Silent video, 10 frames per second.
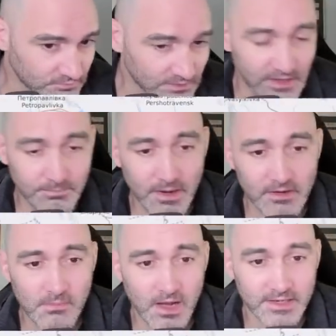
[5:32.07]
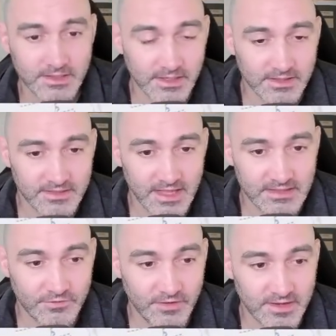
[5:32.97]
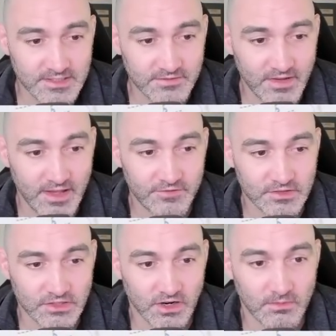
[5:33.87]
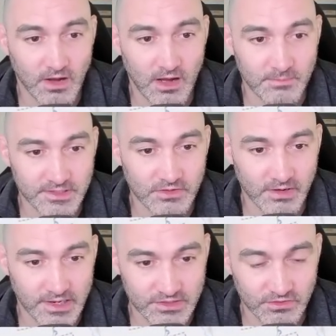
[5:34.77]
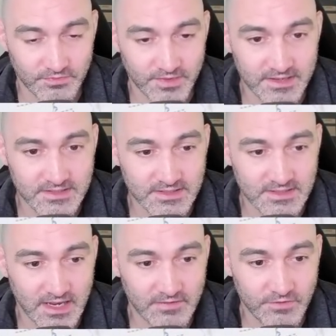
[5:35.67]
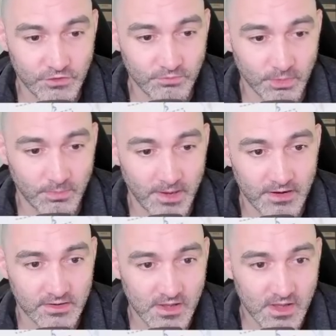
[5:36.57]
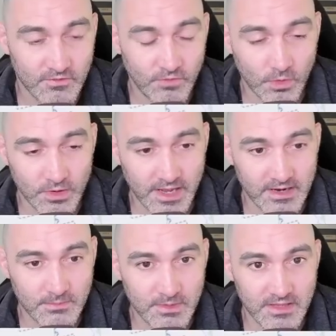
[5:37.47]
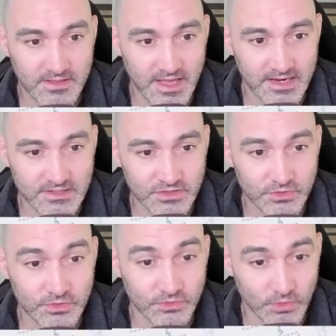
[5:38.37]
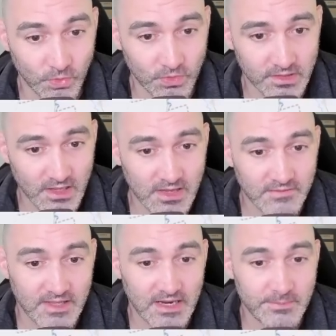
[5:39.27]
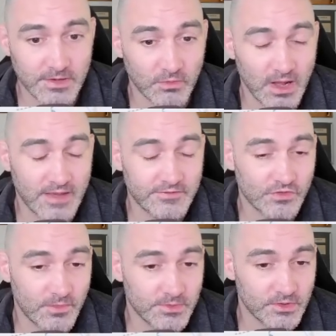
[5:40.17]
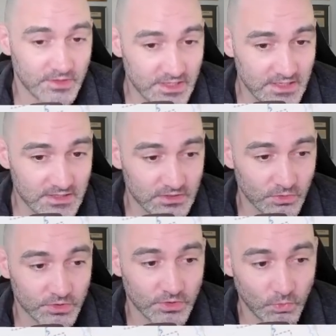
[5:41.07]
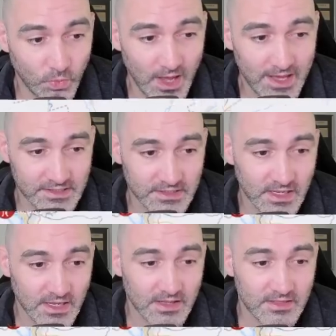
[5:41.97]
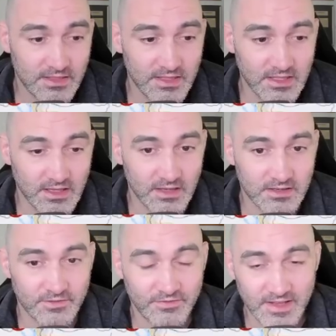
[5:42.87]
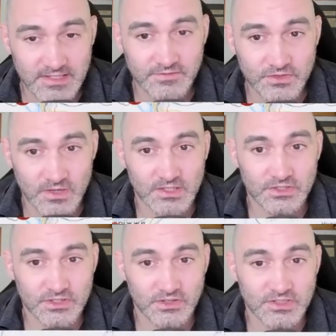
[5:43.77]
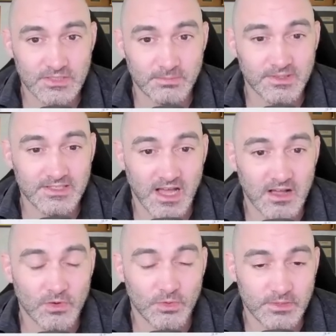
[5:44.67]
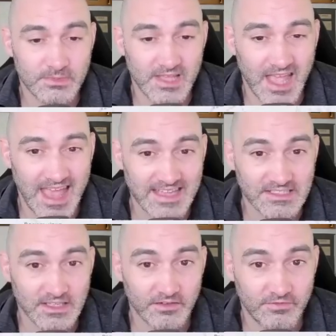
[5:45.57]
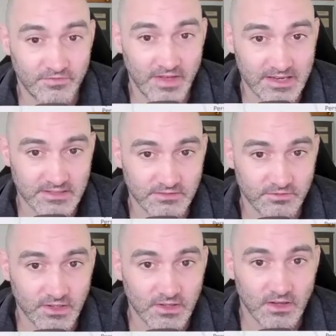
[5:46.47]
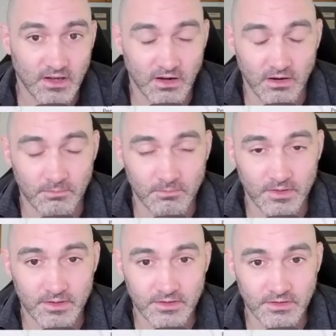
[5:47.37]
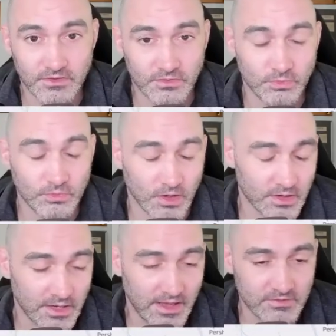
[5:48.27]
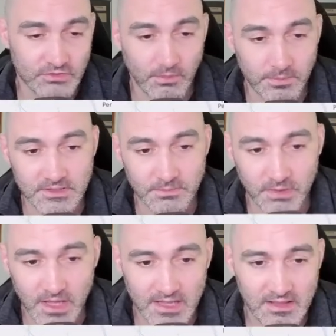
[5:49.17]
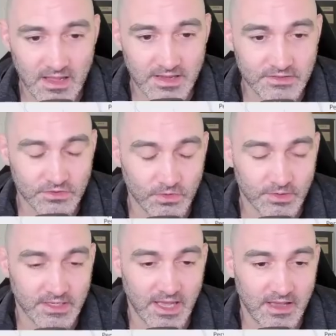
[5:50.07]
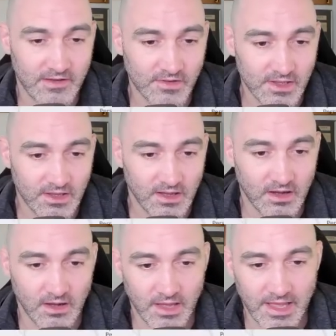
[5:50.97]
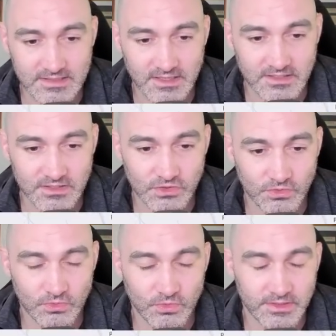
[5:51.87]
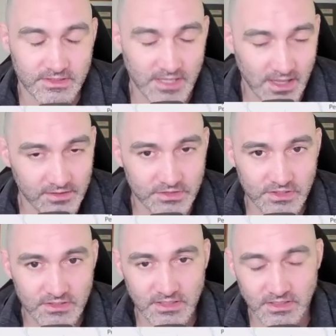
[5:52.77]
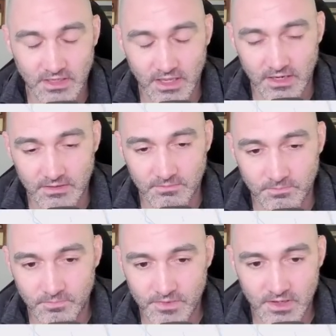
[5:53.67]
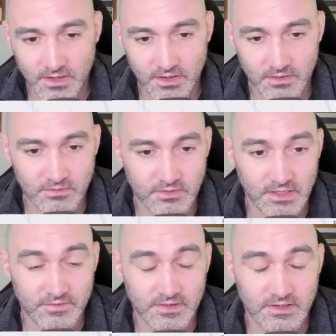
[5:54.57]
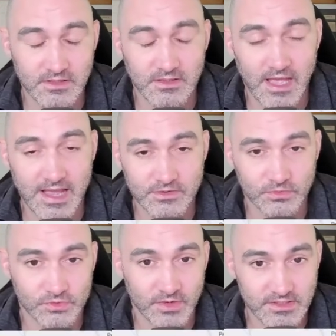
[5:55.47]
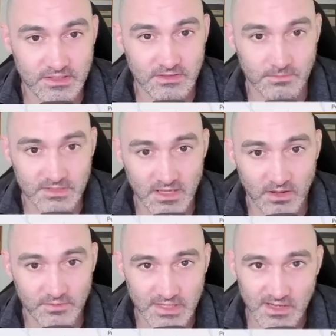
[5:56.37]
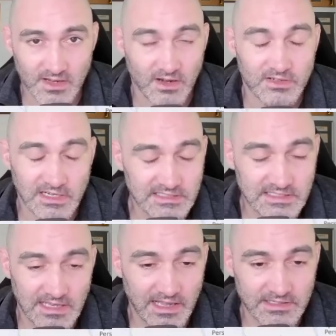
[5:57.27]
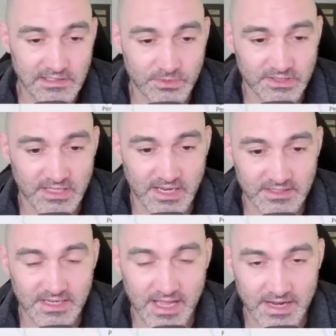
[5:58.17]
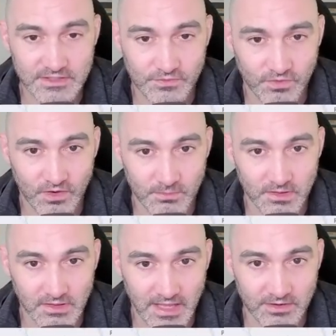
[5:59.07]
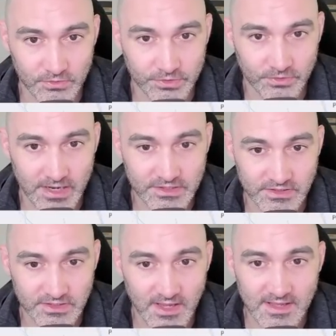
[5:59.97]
And bear in mind that defensive efforts are omnidirectional. That is to say, if you've prepared for an enemy that is to your north, the enemy arrives from your east or your west, the defensive structures are simply not going to be as effective. Um, you are going to have disrupted supply lines. You're going to have uh, access to intelligence and and. Even the actual trenches themselves are not designed to withstand attacks from lateral directions.